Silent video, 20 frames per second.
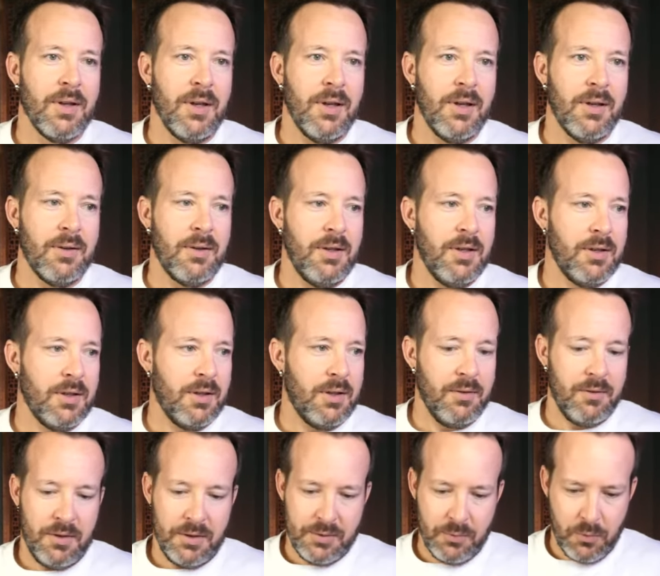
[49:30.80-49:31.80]
Yeah,
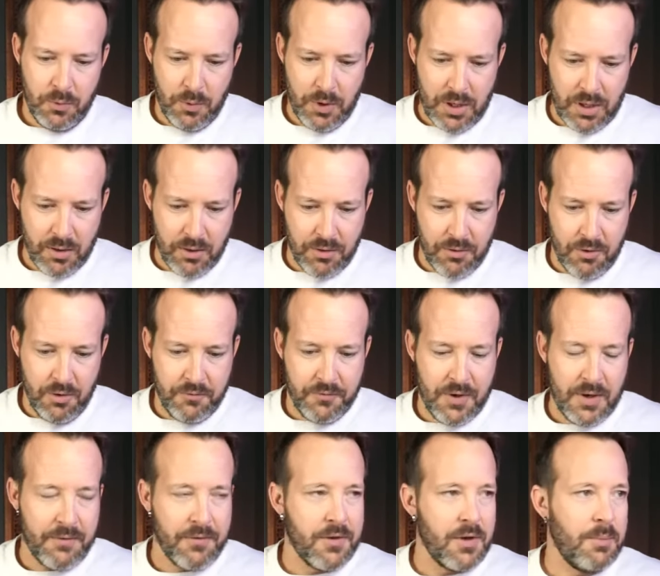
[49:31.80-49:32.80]
we're at
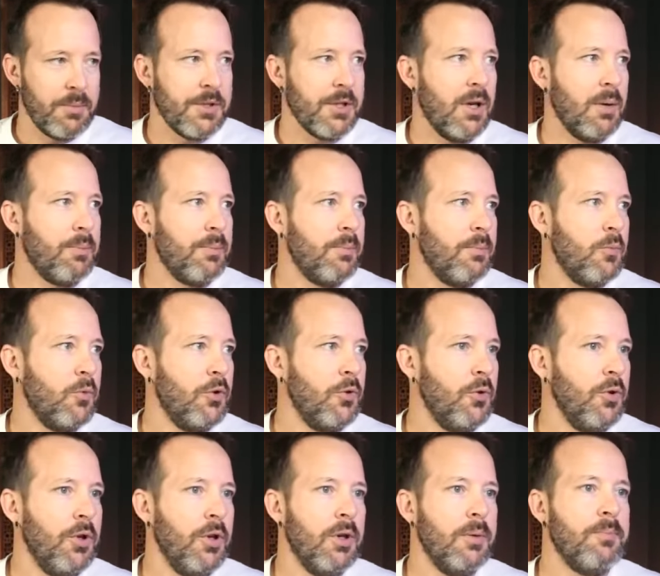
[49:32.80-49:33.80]
35 thumbs up. We're
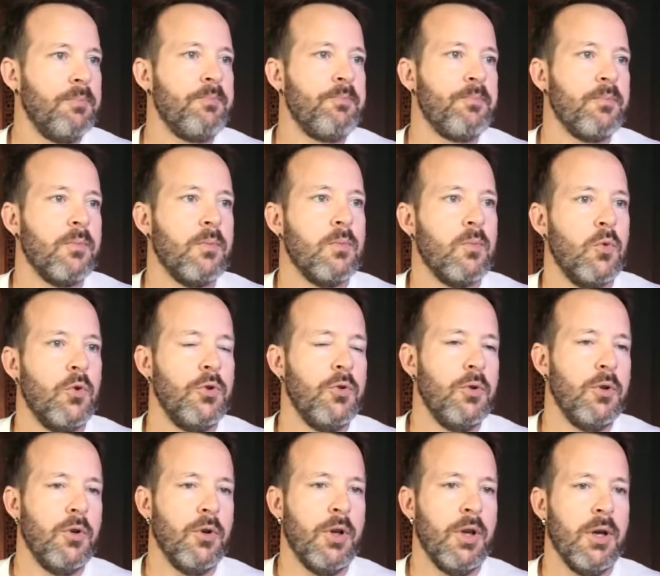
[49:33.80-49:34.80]
doing good. We're
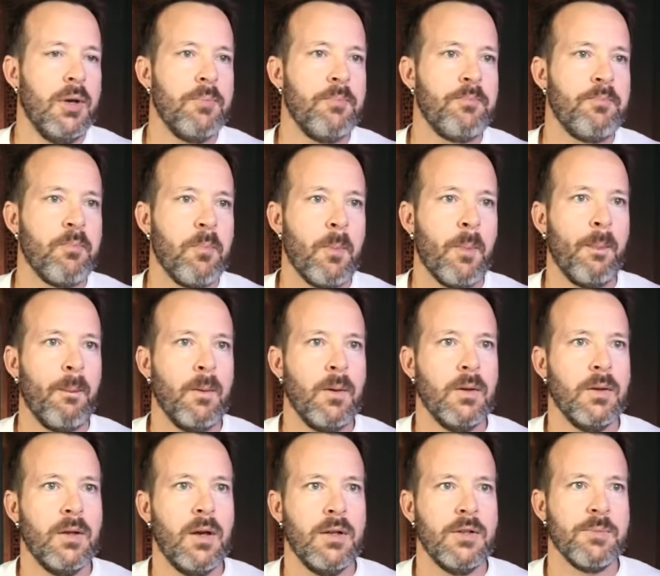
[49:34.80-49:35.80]
doing okay.
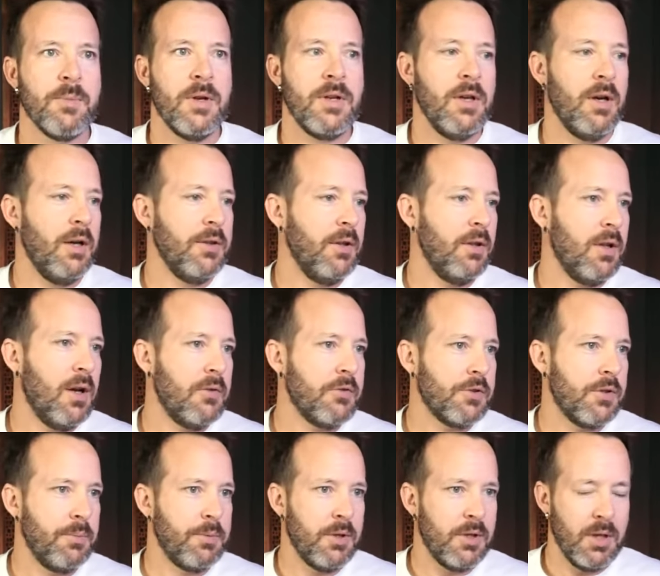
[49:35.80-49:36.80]
Not as many on the live
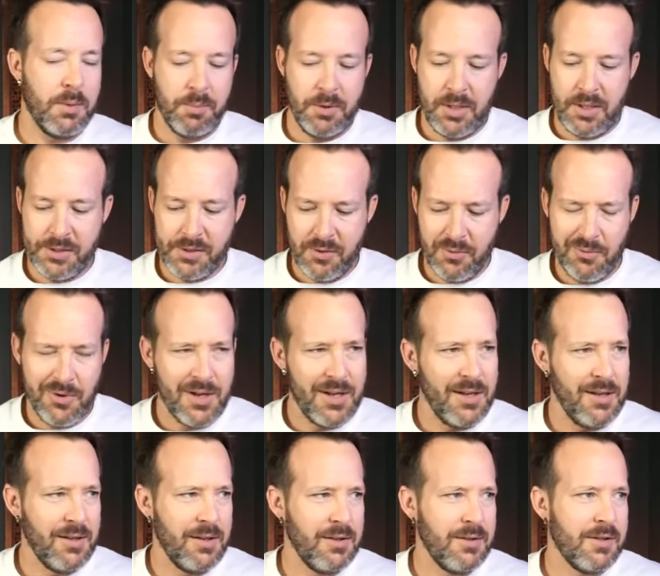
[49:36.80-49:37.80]
stream tonight, but that's all
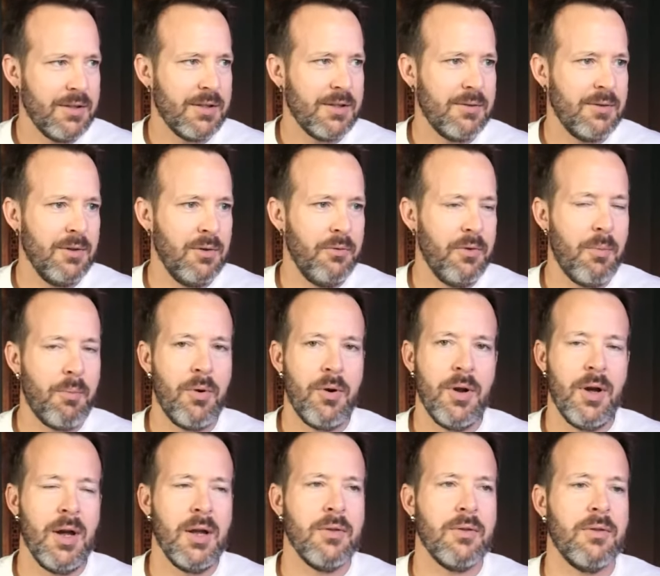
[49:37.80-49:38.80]
right. It's November
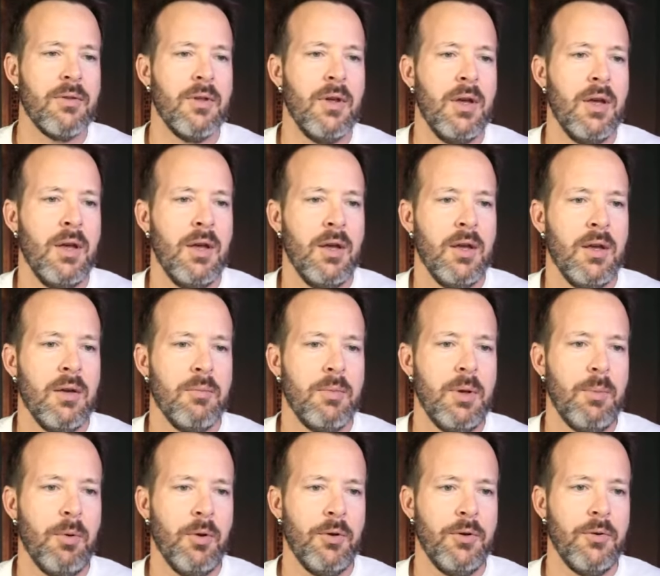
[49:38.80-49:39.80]
9th.
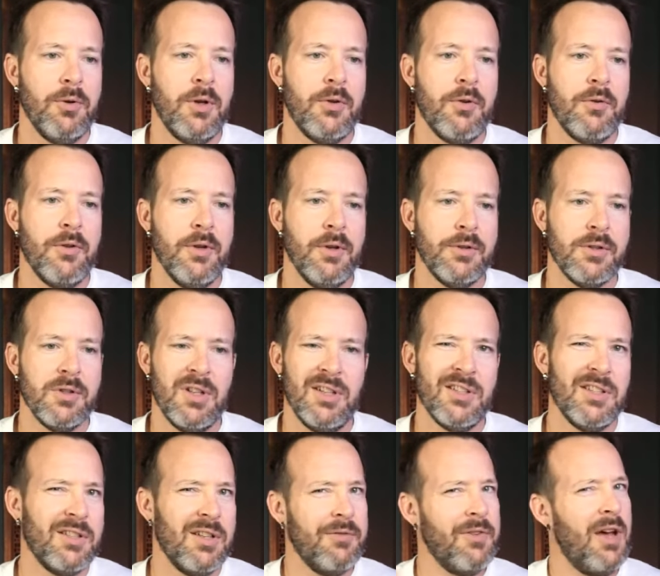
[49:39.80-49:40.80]
People are doing other things. There's a lot
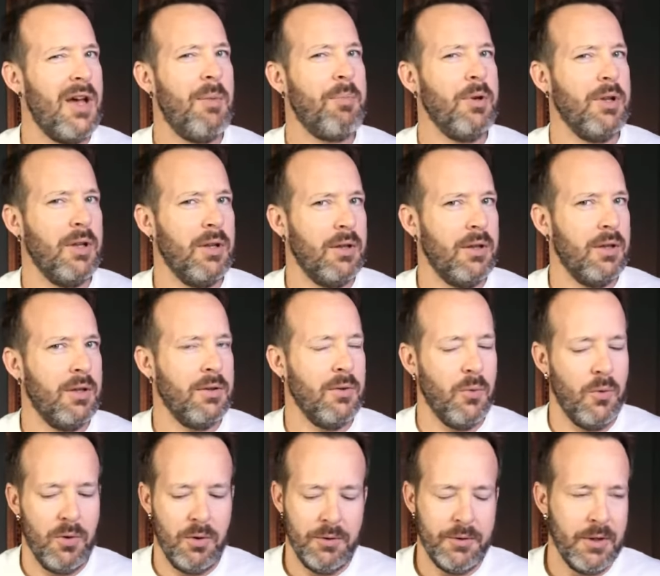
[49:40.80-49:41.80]
of stuff happening in the
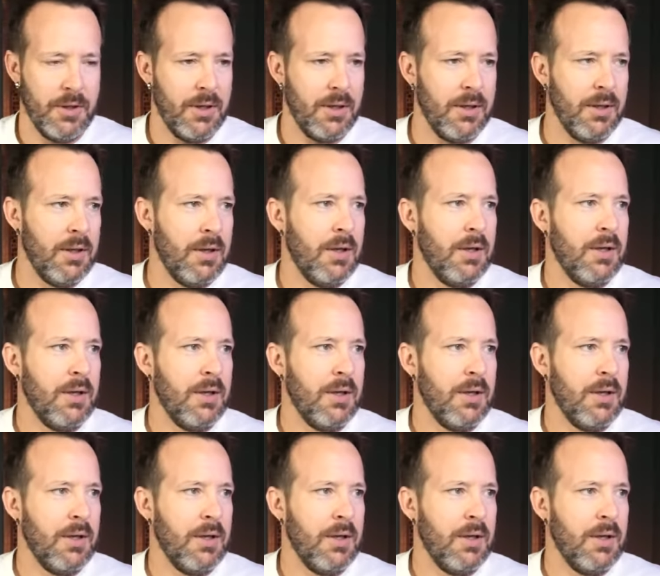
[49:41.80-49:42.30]
world today.